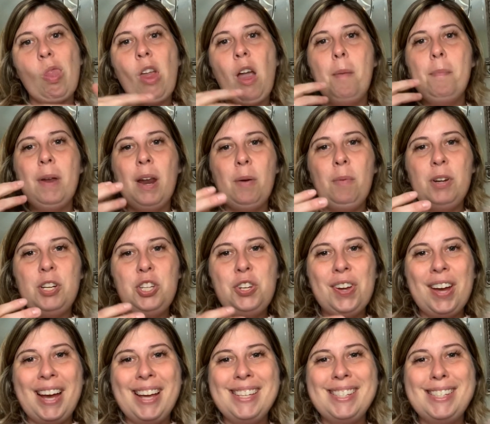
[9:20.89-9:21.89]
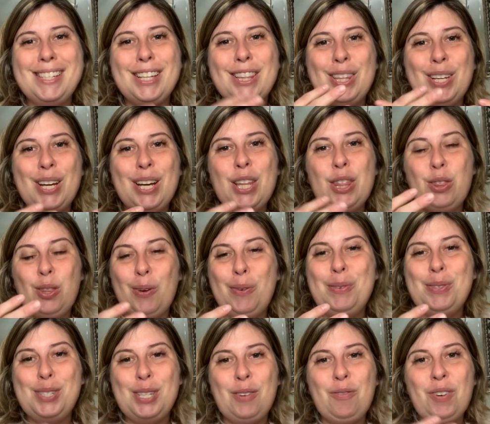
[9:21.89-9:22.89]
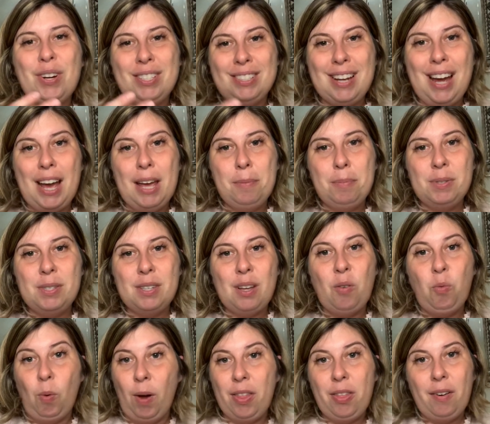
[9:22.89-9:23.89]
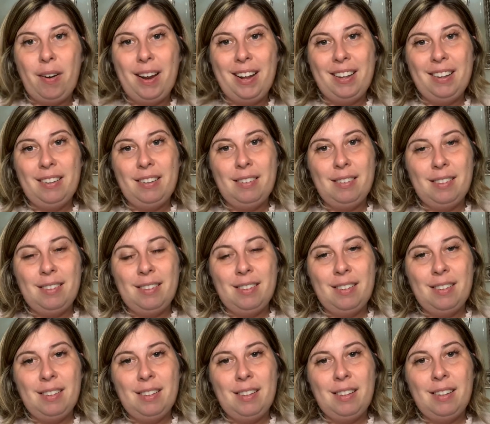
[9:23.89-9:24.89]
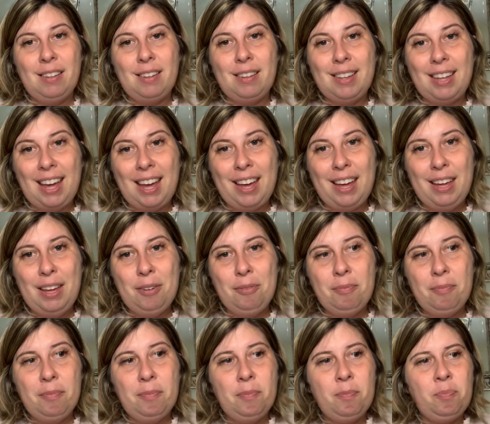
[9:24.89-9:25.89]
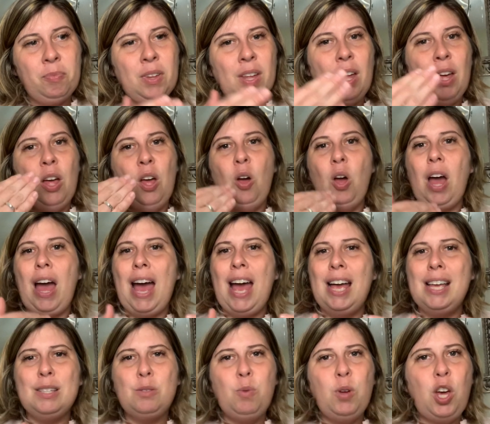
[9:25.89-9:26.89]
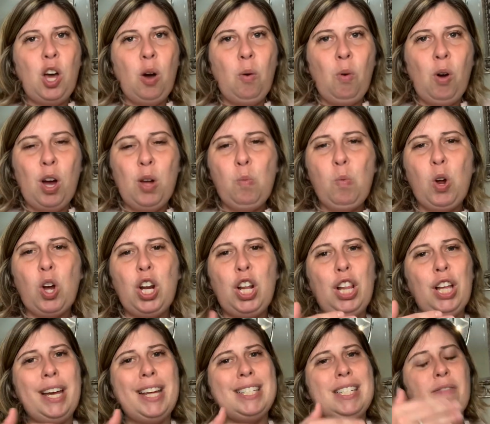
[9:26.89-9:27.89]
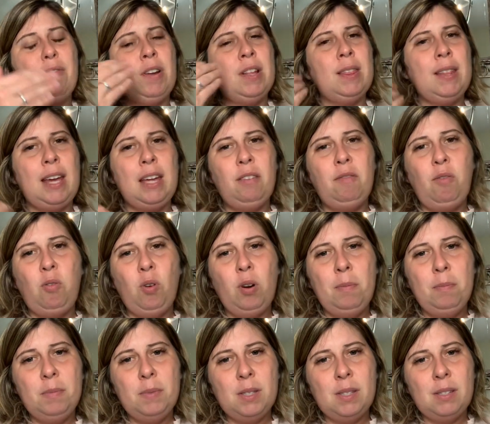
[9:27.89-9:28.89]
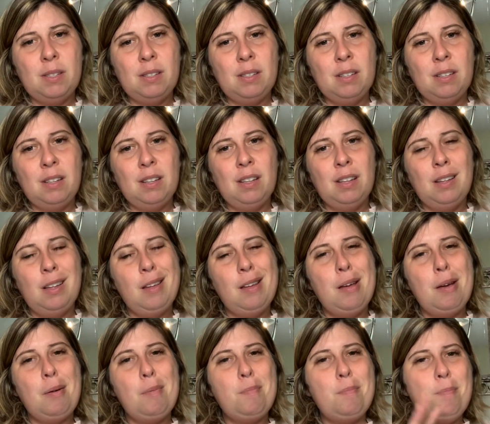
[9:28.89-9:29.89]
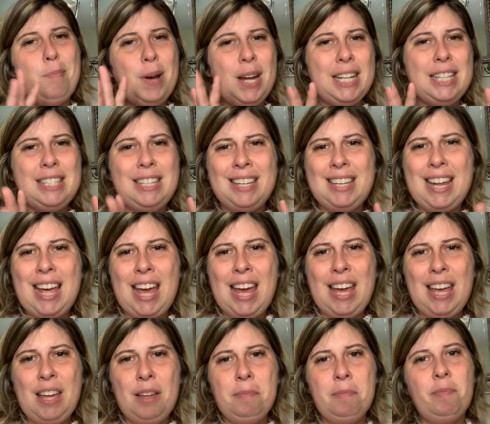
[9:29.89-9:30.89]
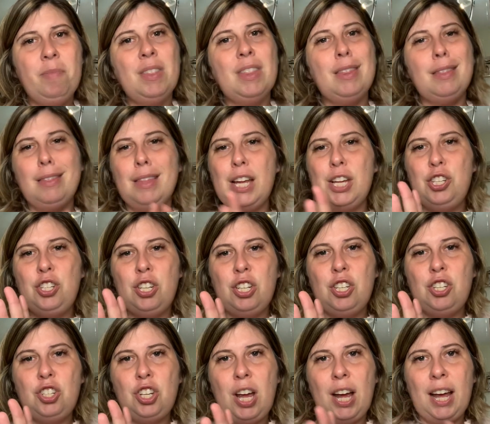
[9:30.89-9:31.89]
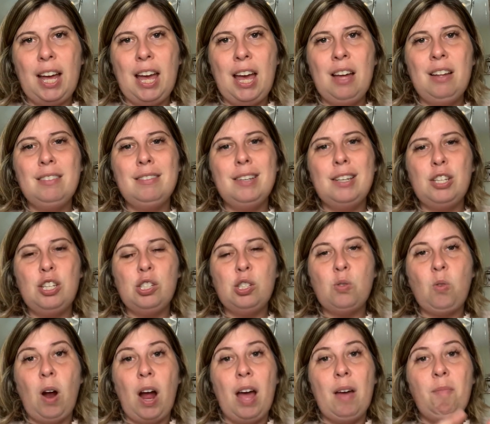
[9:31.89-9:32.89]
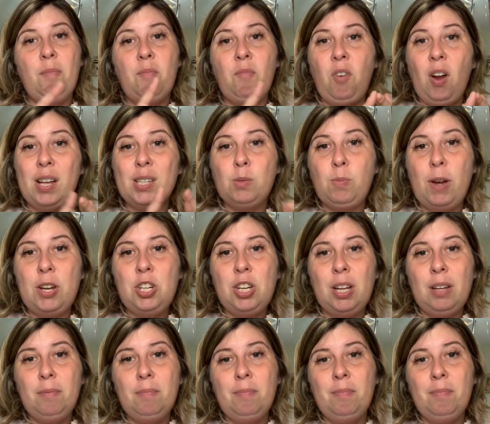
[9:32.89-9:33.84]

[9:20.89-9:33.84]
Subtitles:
But I want you guys to look at those different types of weathering. Okay? As we go on, we're going to look at different landforms. But today, let's just check out and describe frost wedging,